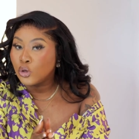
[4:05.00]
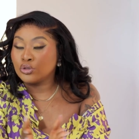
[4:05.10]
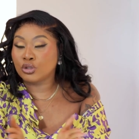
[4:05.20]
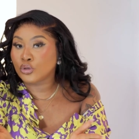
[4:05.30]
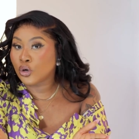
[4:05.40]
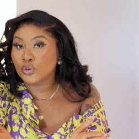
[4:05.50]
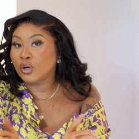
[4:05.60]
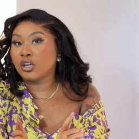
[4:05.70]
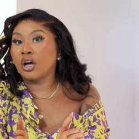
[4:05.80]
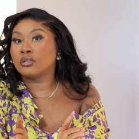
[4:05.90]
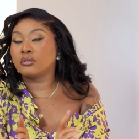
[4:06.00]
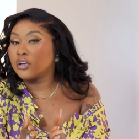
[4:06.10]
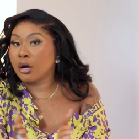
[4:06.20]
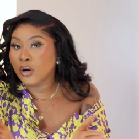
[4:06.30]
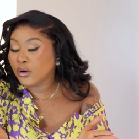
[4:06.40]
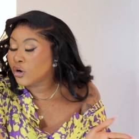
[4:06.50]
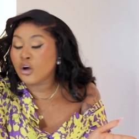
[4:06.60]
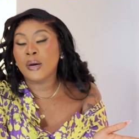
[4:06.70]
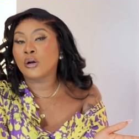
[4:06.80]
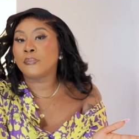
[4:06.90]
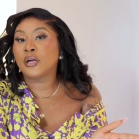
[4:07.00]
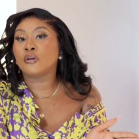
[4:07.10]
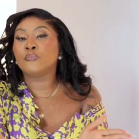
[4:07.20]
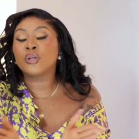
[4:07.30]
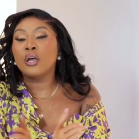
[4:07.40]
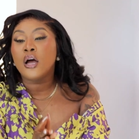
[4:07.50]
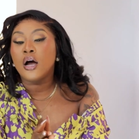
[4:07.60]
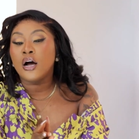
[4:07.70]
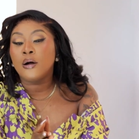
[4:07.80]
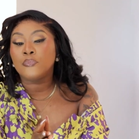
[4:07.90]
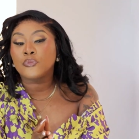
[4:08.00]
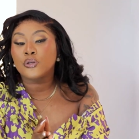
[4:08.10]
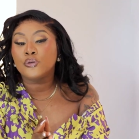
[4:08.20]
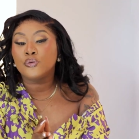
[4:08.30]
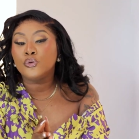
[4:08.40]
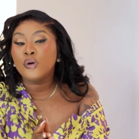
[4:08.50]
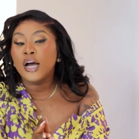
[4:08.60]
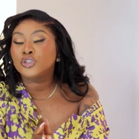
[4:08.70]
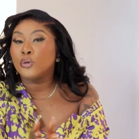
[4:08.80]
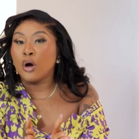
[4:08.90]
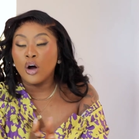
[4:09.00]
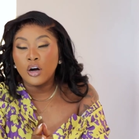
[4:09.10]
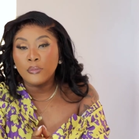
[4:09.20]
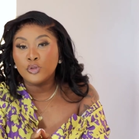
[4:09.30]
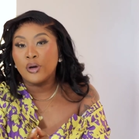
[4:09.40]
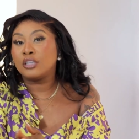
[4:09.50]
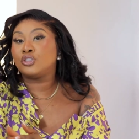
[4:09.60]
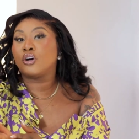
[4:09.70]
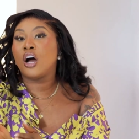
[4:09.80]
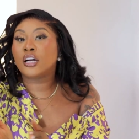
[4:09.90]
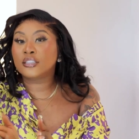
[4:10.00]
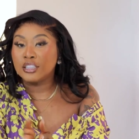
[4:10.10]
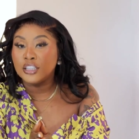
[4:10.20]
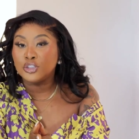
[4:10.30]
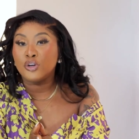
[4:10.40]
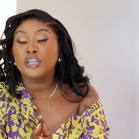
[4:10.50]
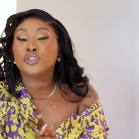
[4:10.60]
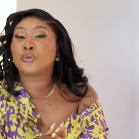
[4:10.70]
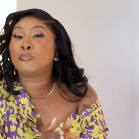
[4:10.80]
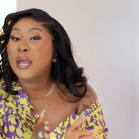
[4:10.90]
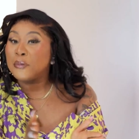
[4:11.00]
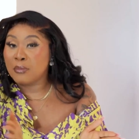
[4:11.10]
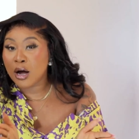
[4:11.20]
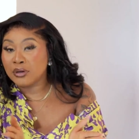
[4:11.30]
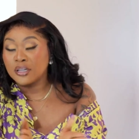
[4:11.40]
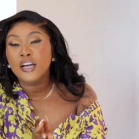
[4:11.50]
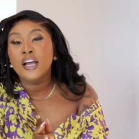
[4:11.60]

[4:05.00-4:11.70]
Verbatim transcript: told you no, you cannot come on, come out on bail. Um, you had your mom, you had your aunties, you had your baby mama.